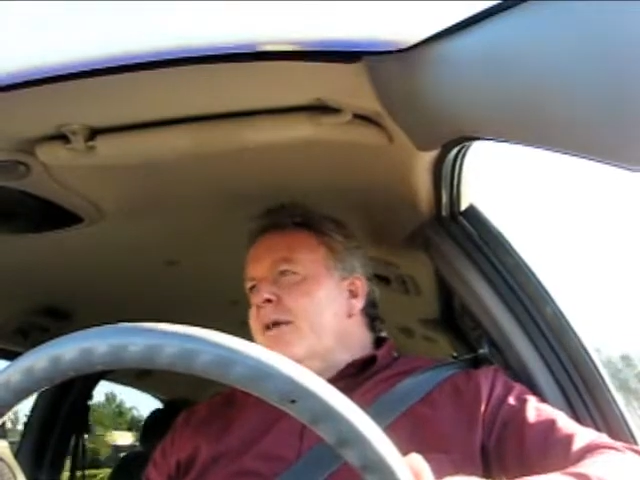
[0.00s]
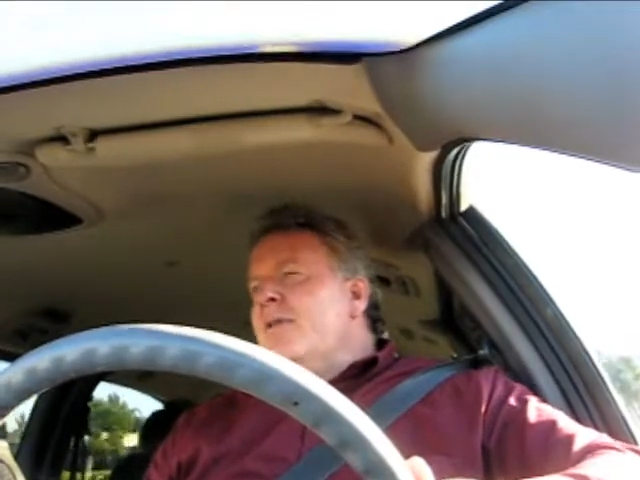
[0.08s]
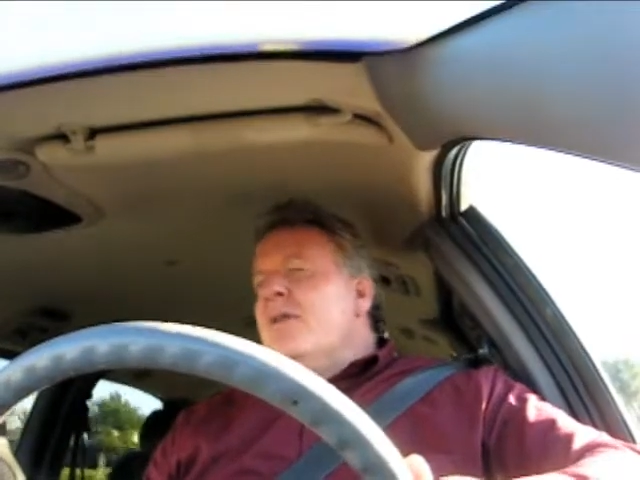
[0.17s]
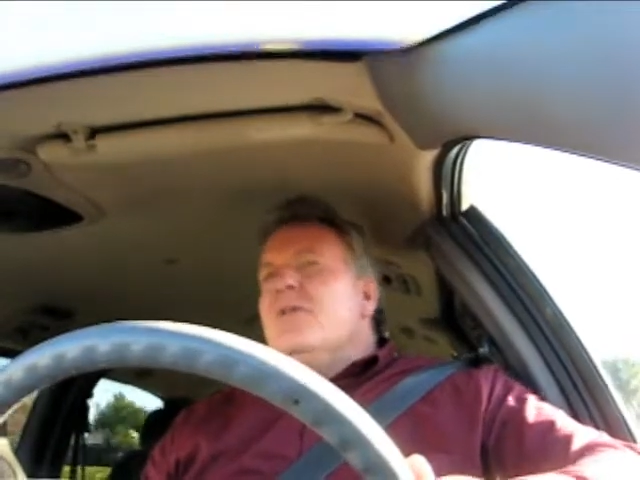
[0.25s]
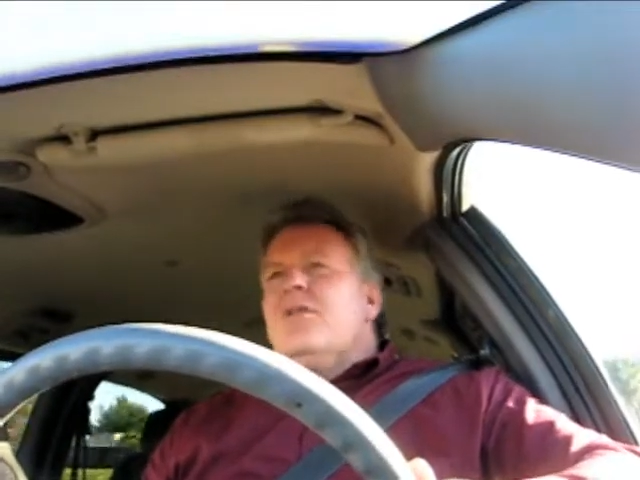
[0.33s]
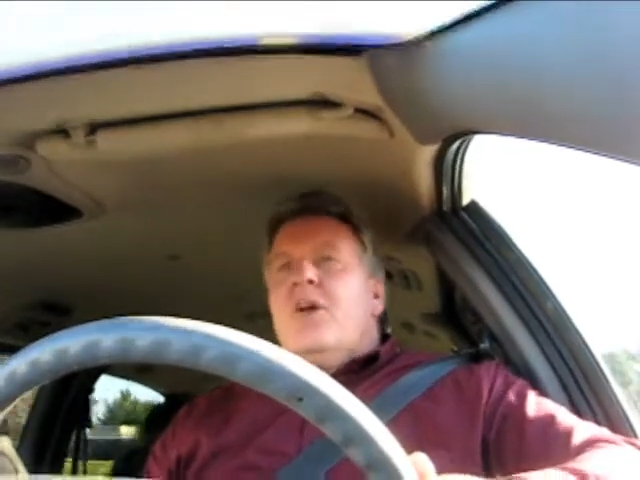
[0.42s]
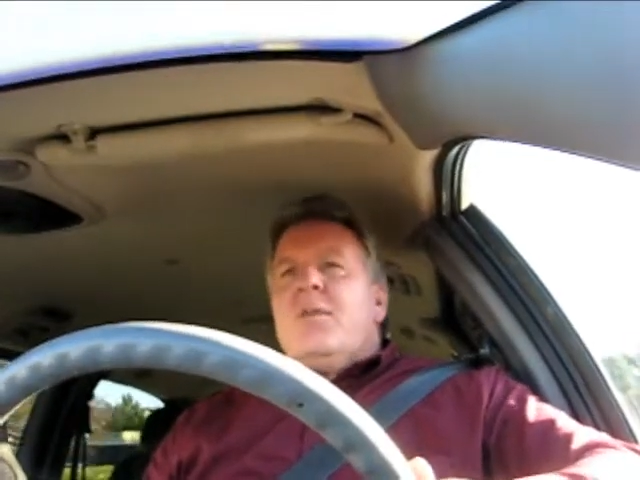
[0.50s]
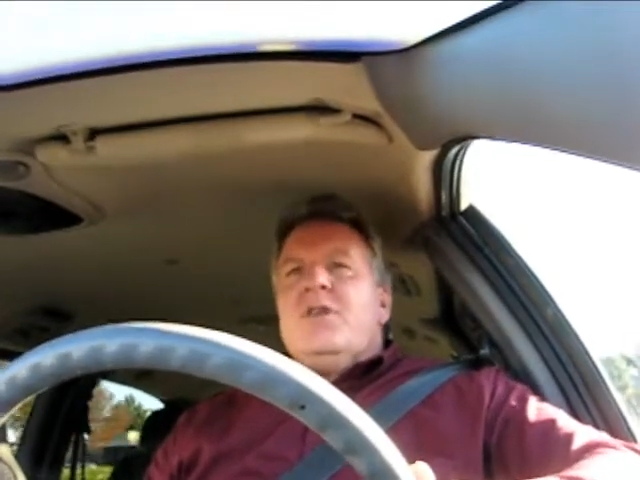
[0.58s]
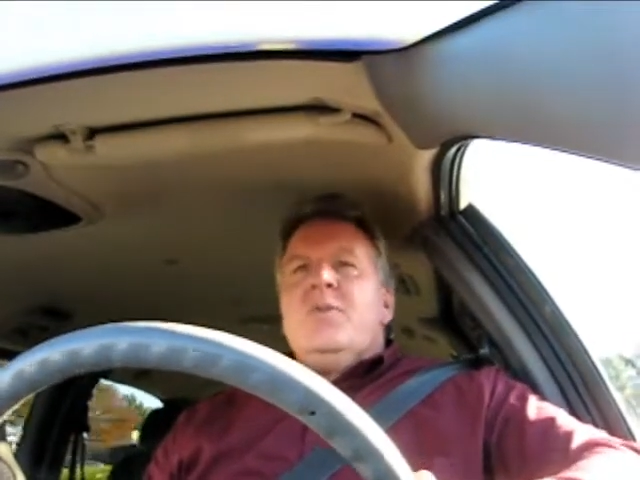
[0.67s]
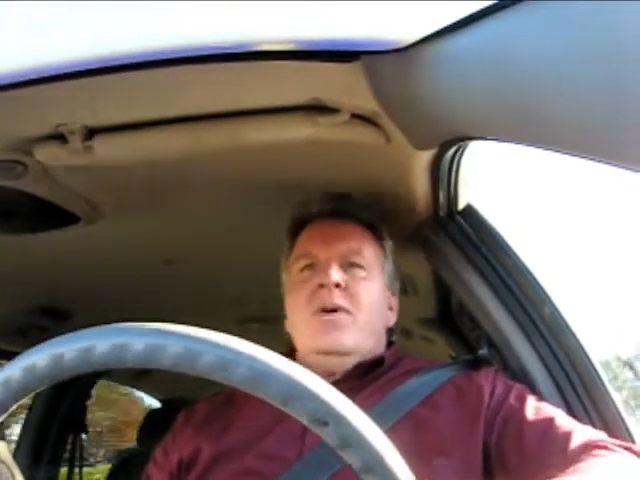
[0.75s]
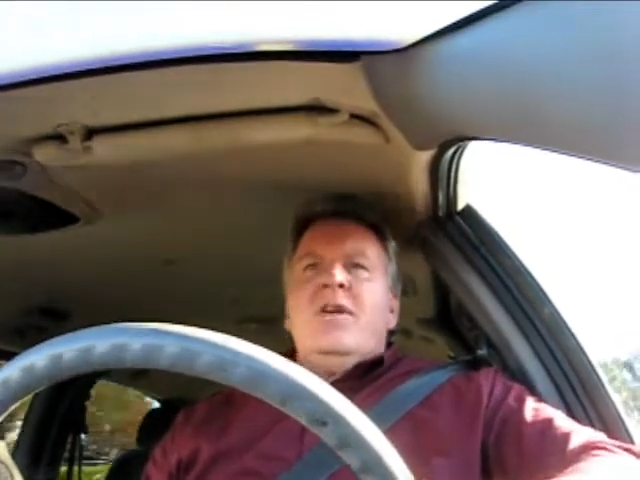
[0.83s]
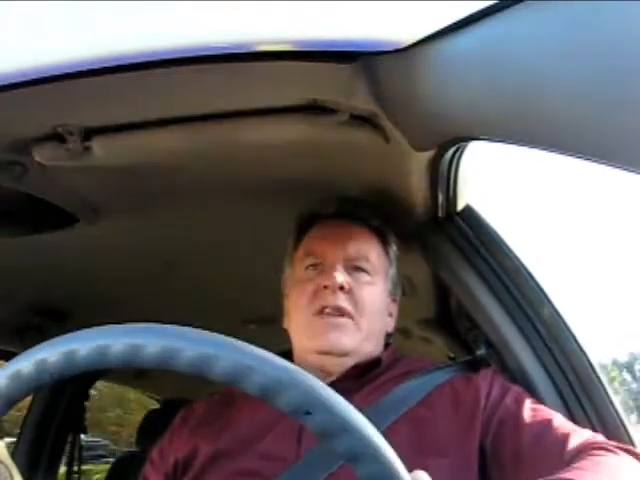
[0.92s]
There's so
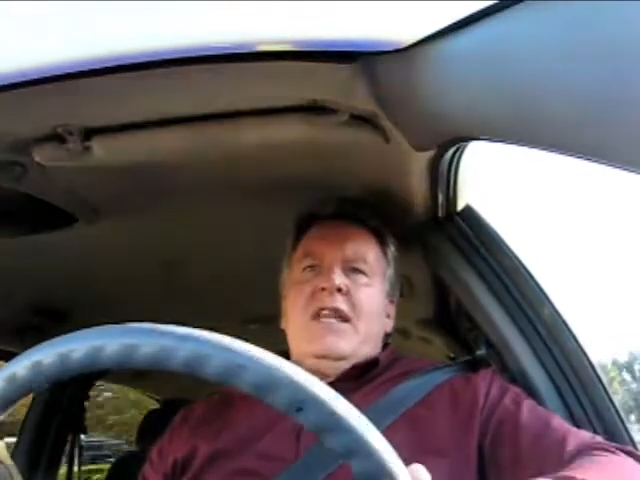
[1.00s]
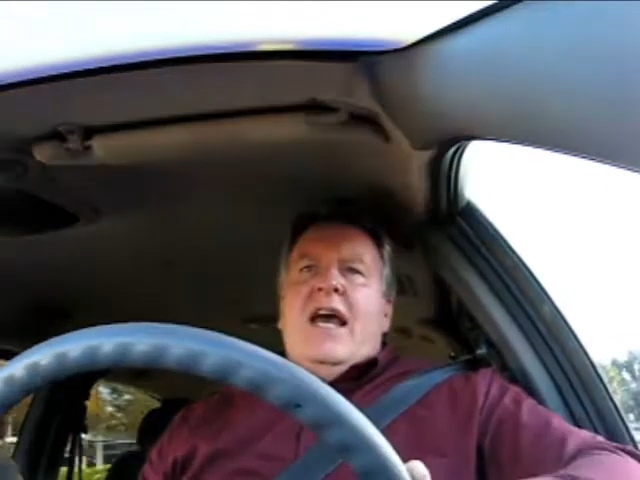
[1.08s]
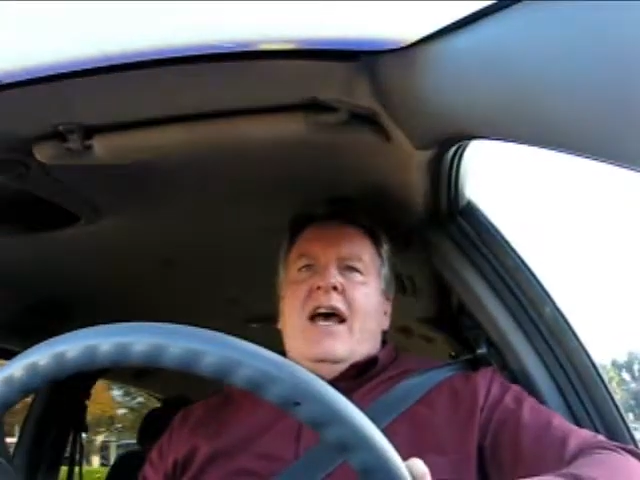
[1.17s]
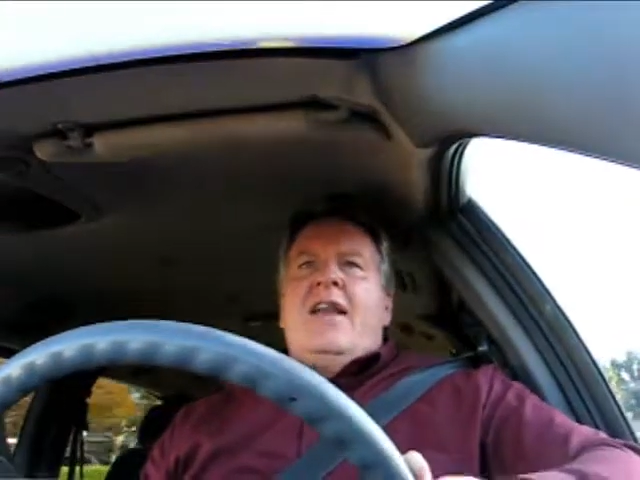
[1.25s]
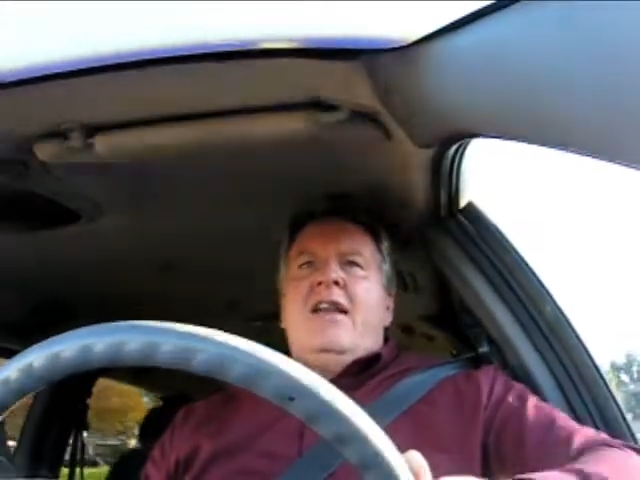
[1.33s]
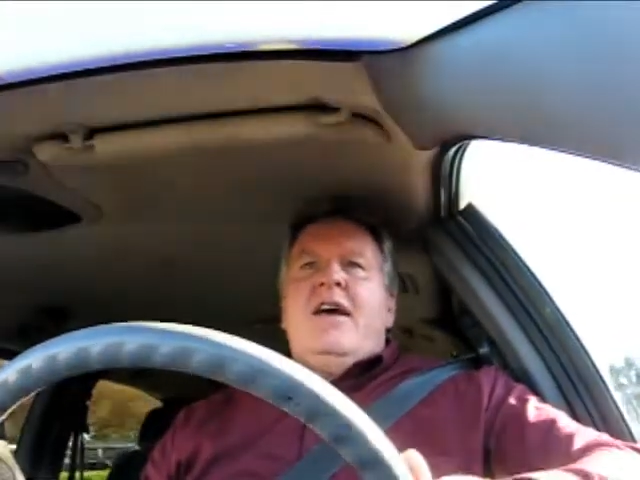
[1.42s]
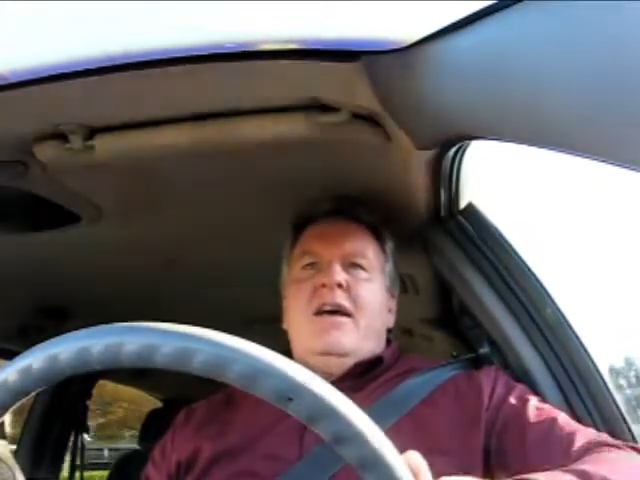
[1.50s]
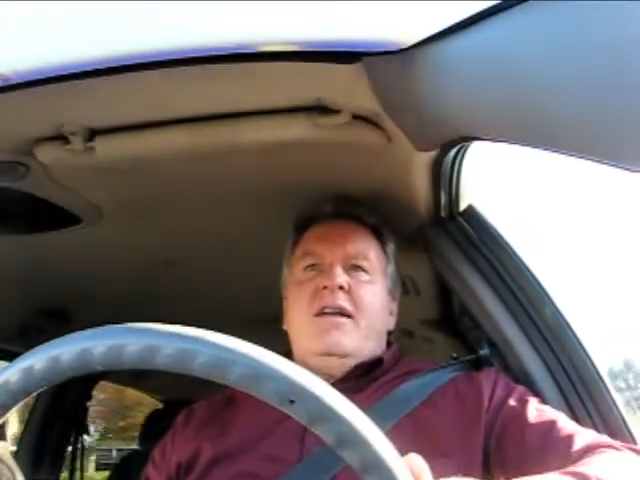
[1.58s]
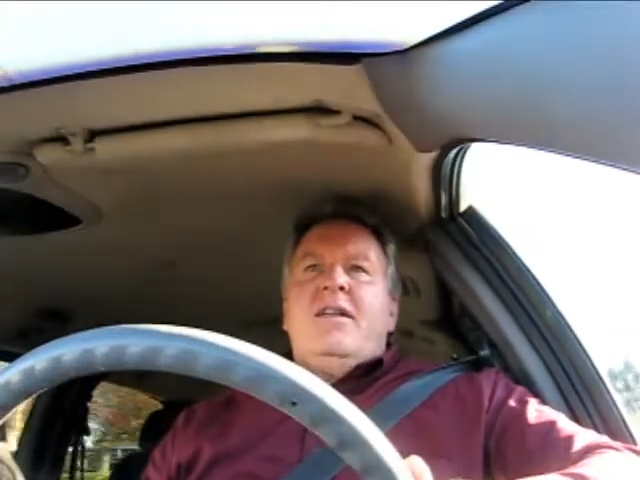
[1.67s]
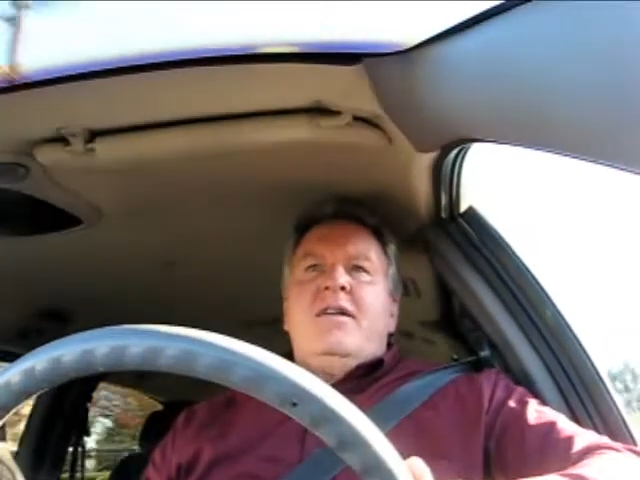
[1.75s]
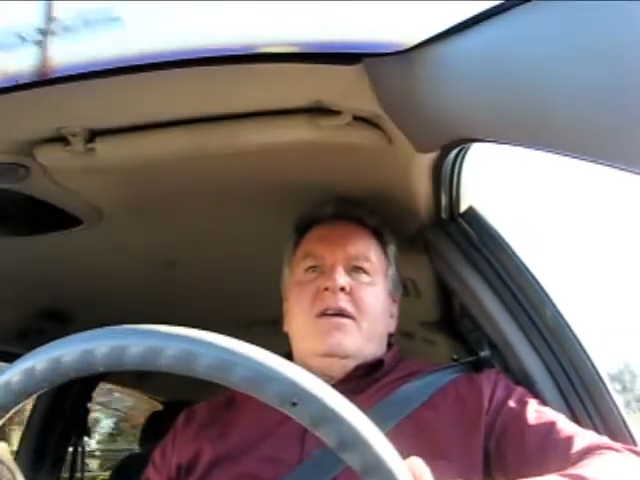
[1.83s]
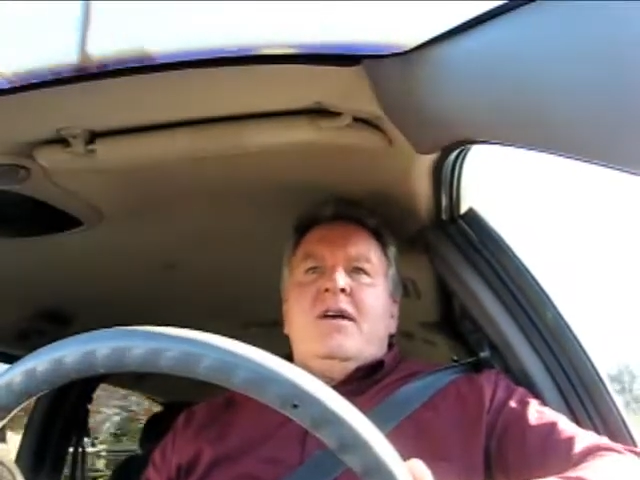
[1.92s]
much more than
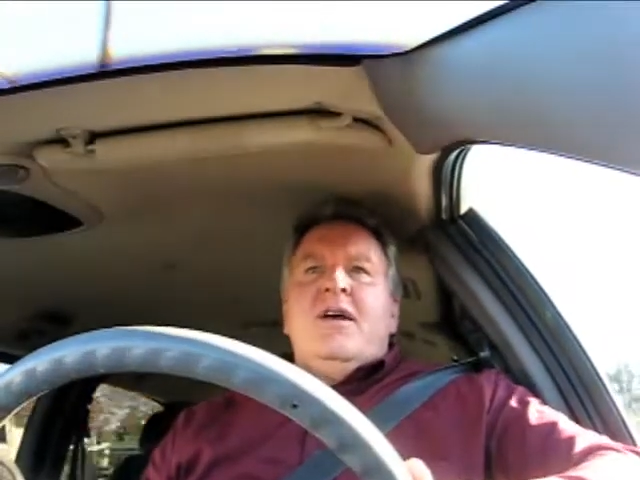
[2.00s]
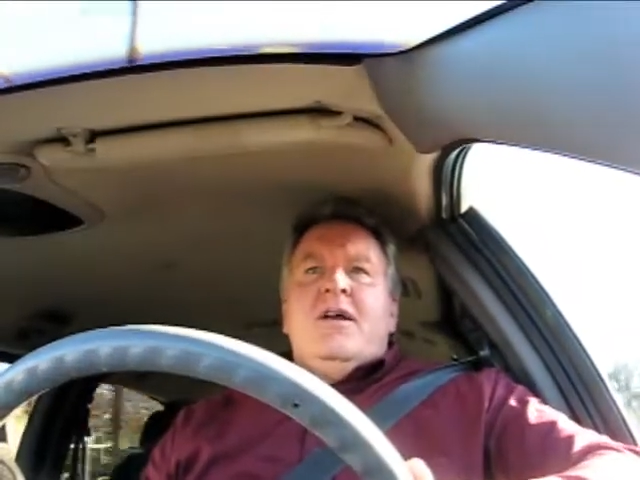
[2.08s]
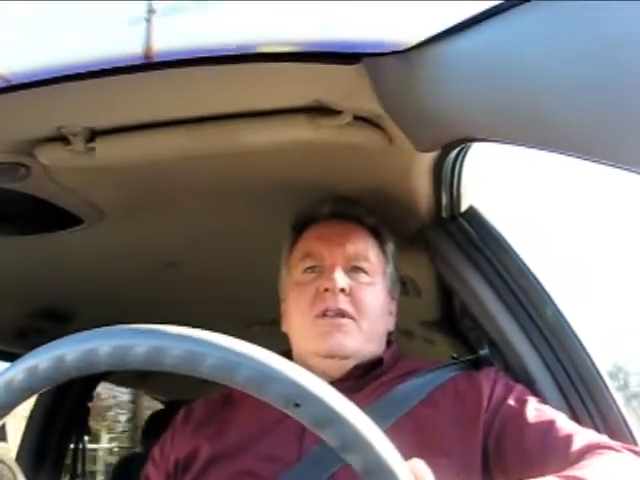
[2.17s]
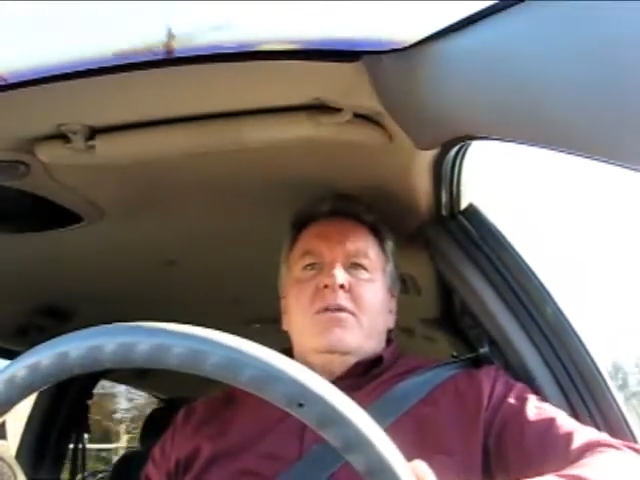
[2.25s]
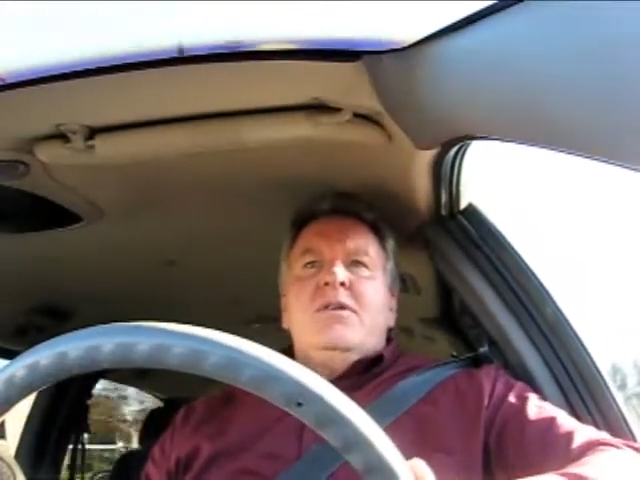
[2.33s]
that.